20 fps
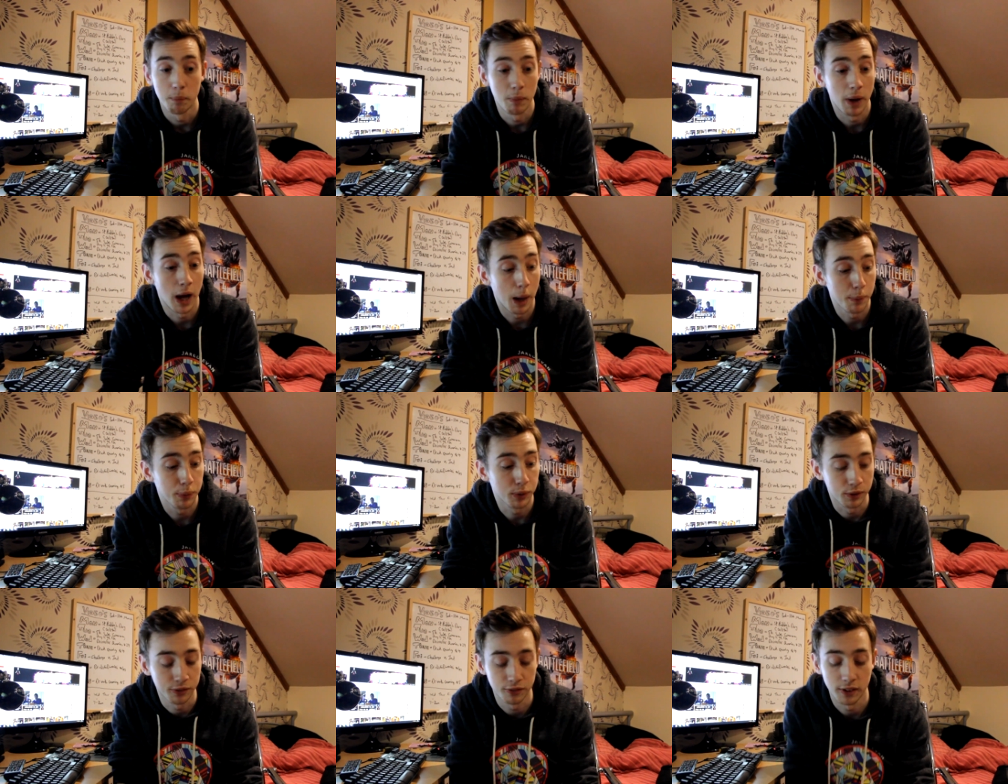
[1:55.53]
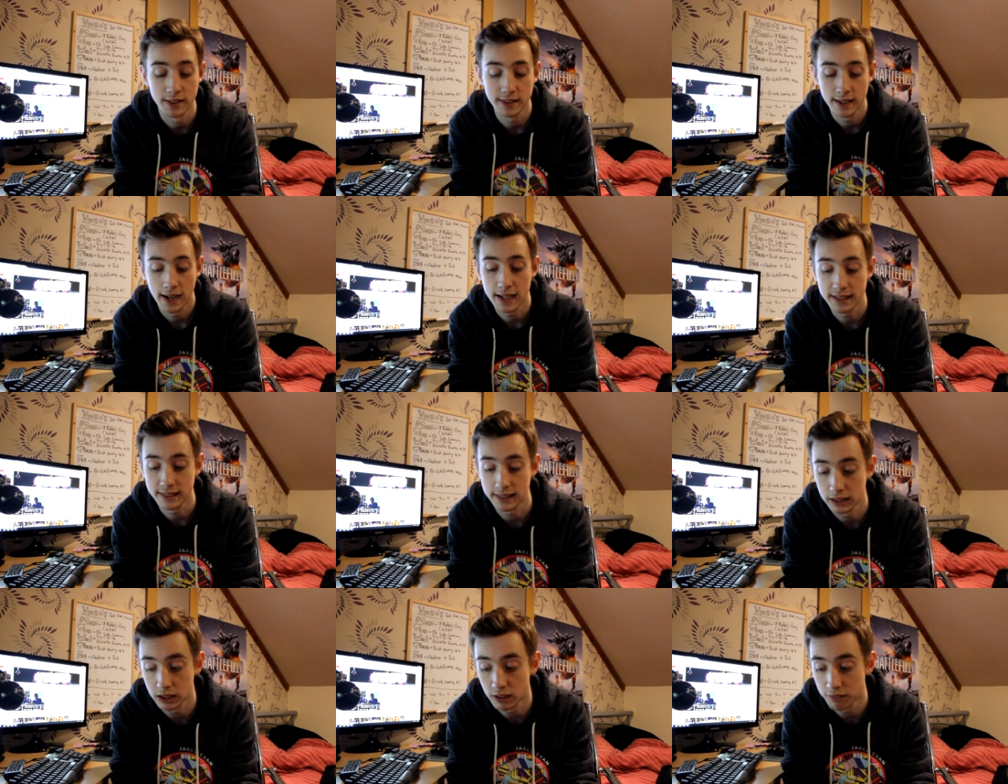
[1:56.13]
absolutely
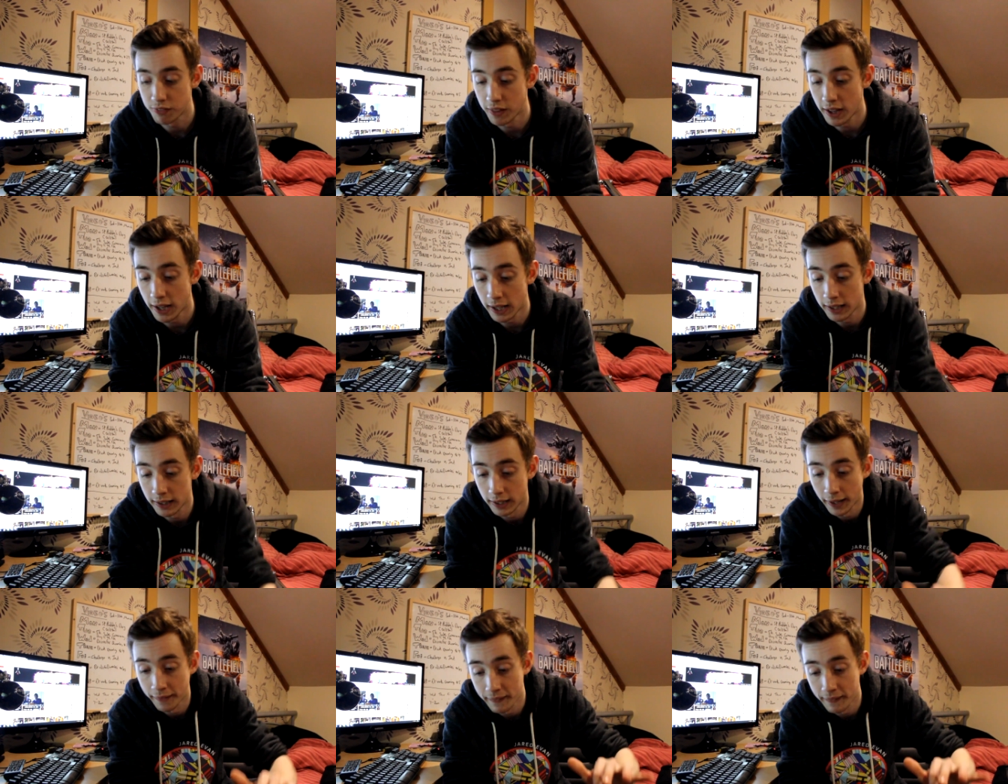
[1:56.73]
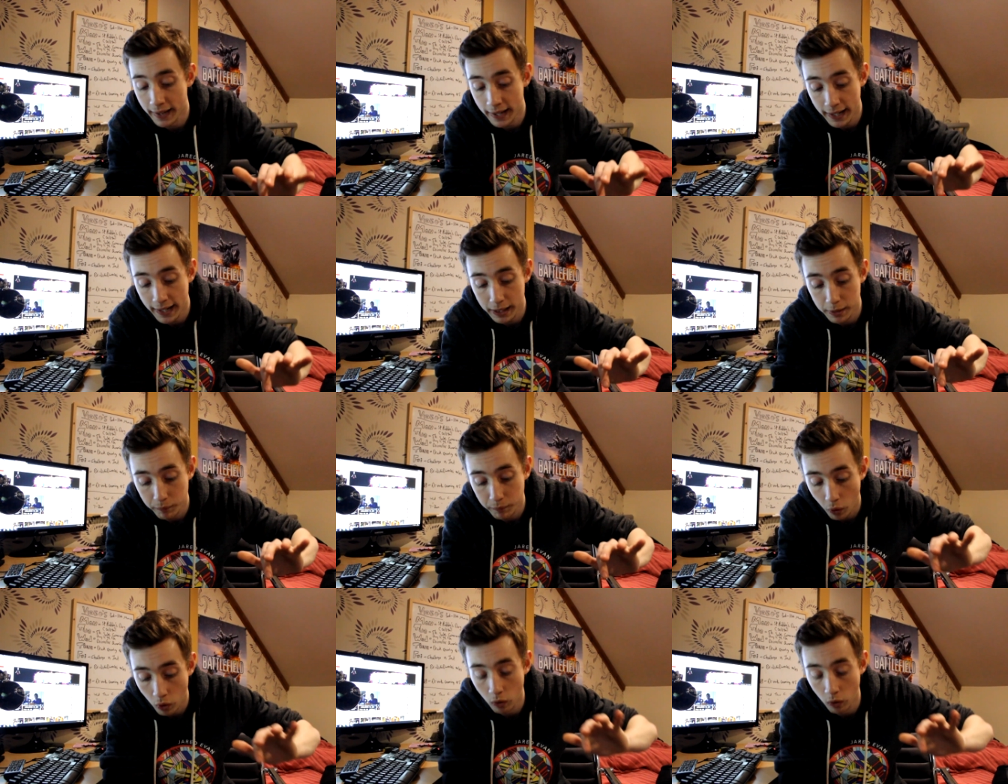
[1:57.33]
fantastic, loved that and
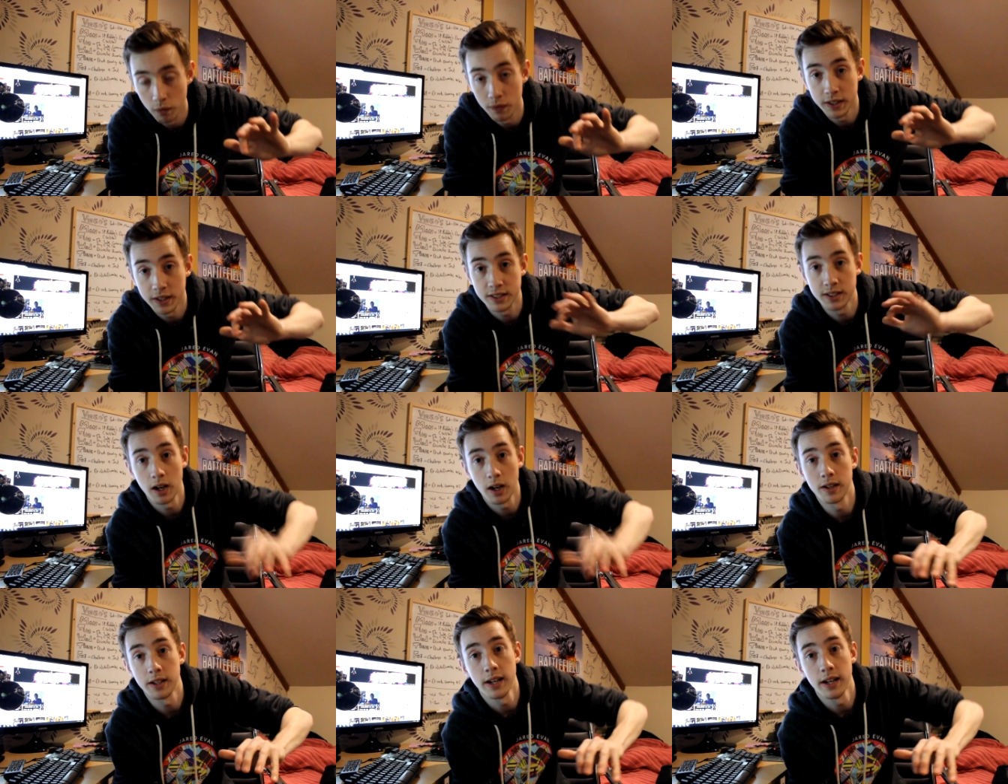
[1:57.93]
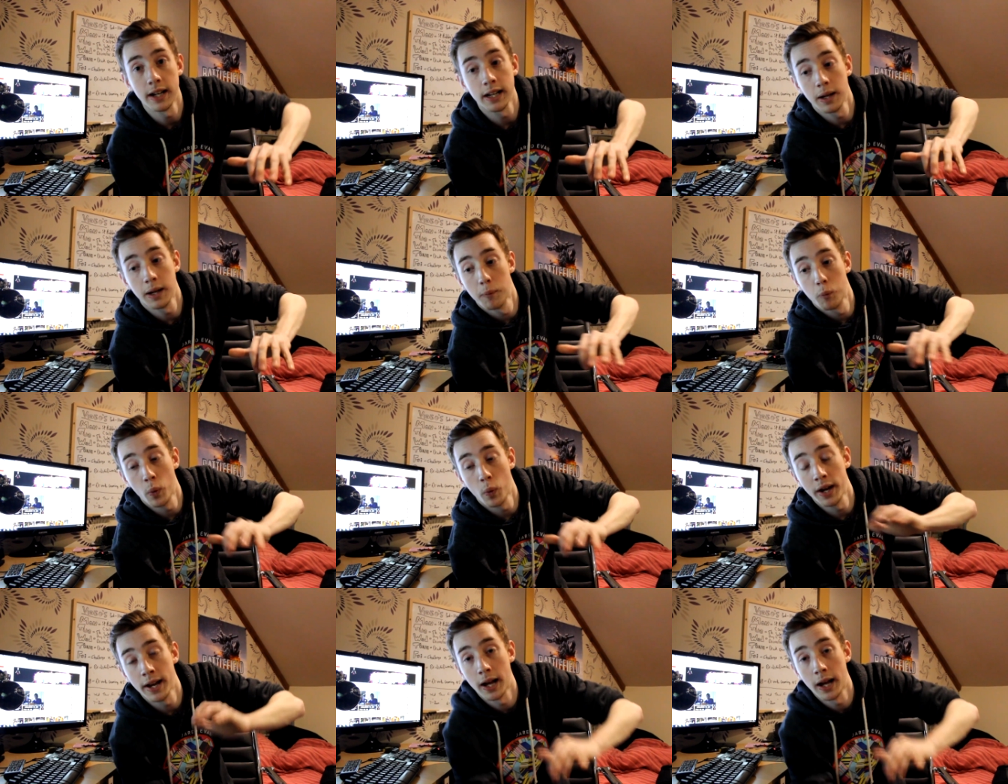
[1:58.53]
then on the Saturday night
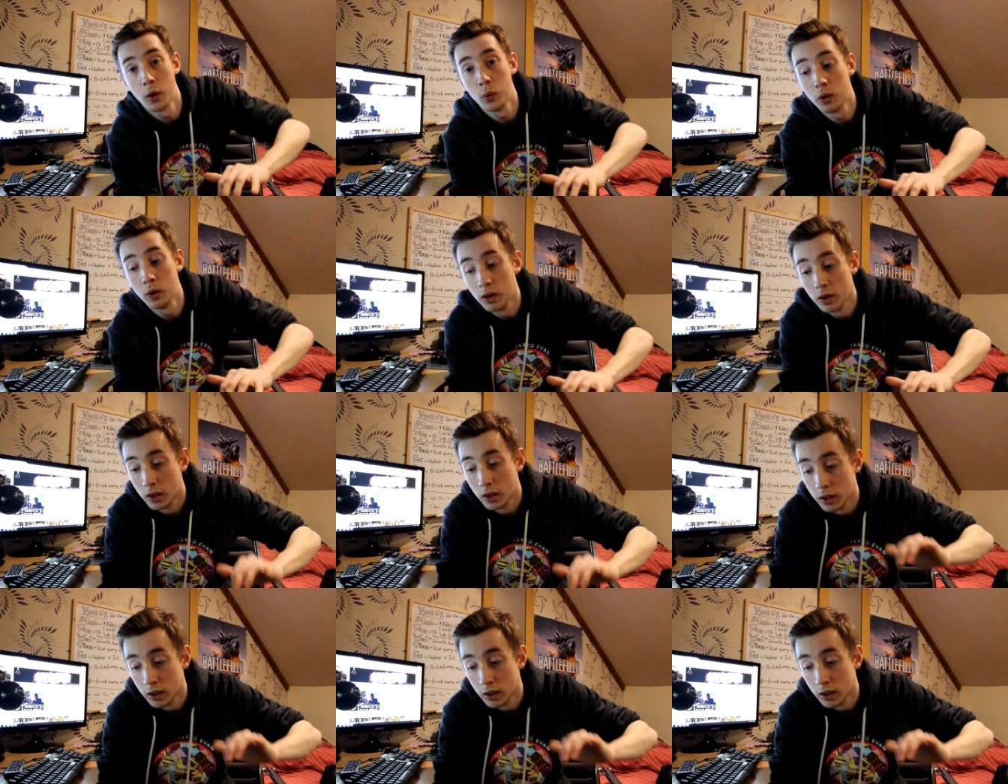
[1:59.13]
went out